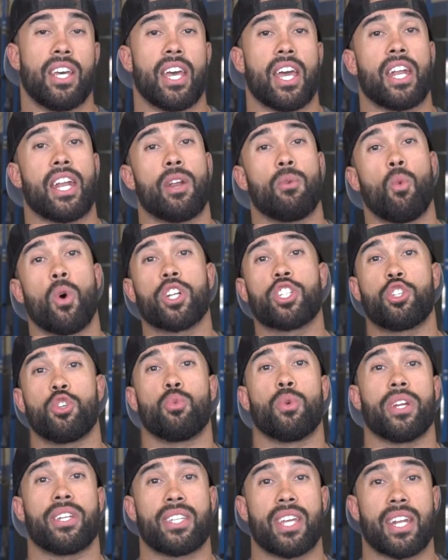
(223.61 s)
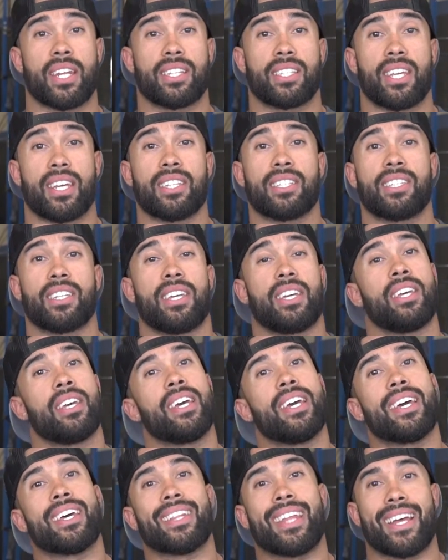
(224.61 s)
And then once you reach that intensity,
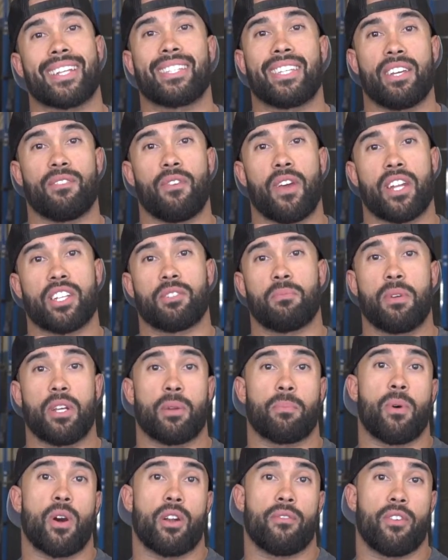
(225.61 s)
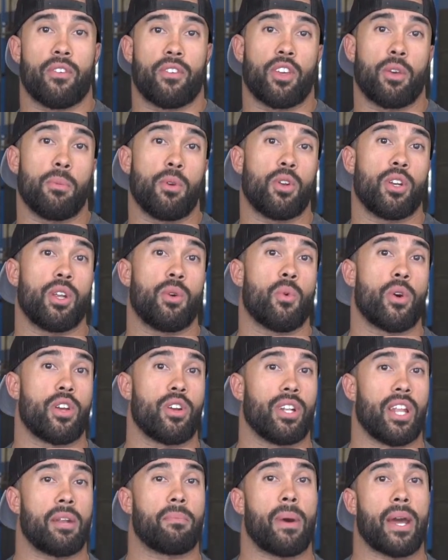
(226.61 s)
that's the advantage of being a part of a community where
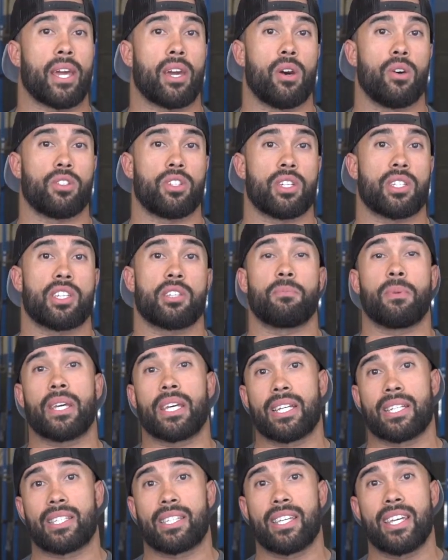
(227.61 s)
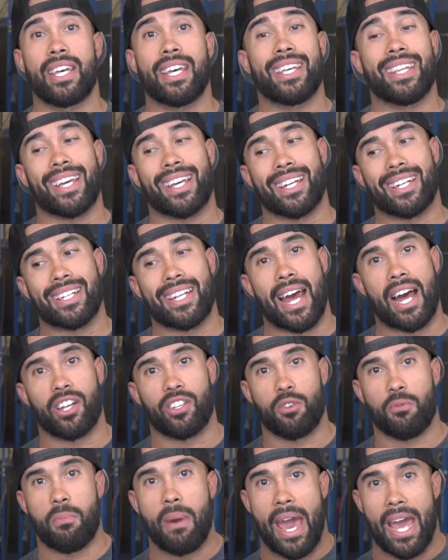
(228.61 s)
you're led by coaches, is because they can dial
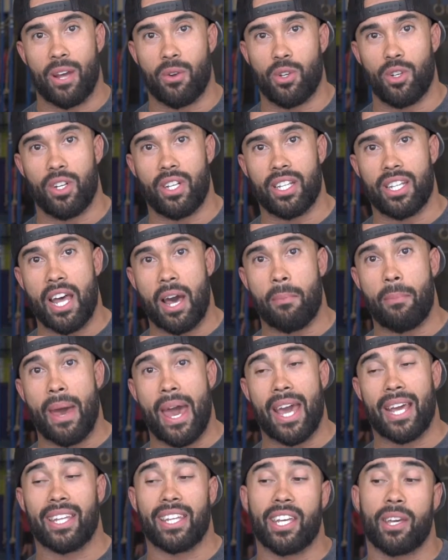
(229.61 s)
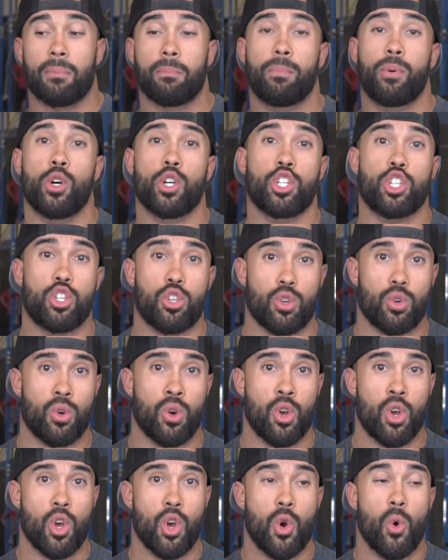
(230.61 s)
you back when you need to dial back, and they can push you
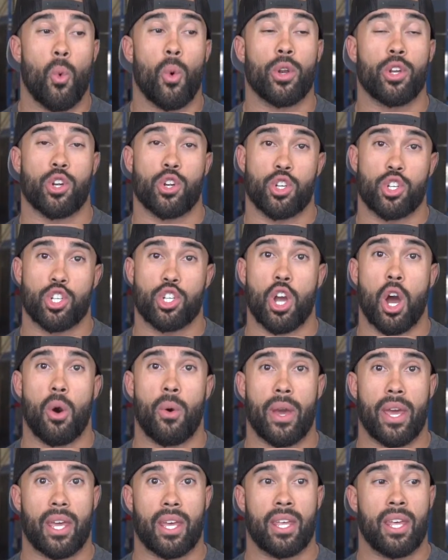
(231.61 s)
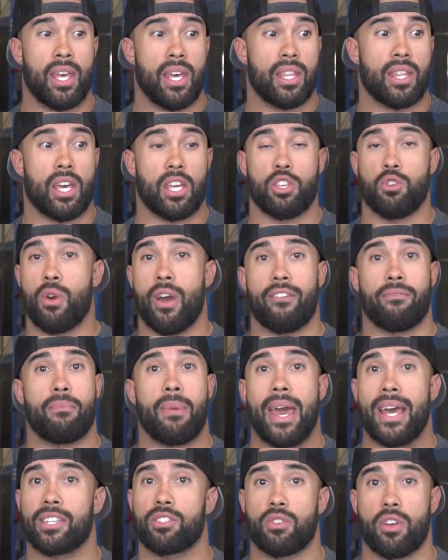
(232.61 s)
when you're showing that you have
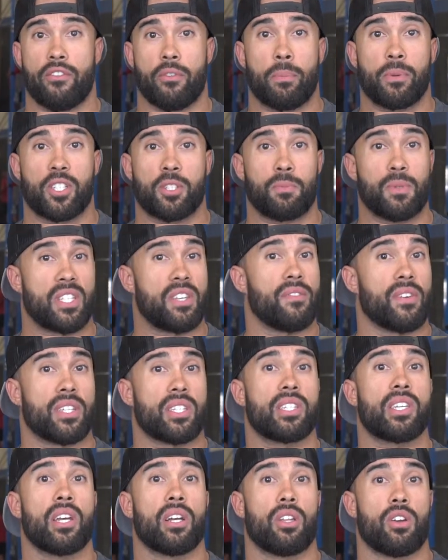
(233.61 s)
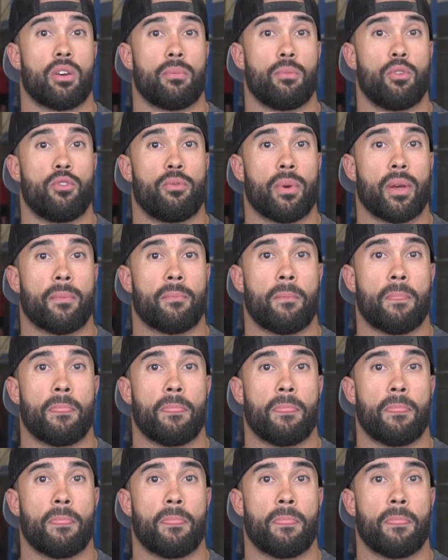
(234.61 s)
mastery of a specific skill or a movement.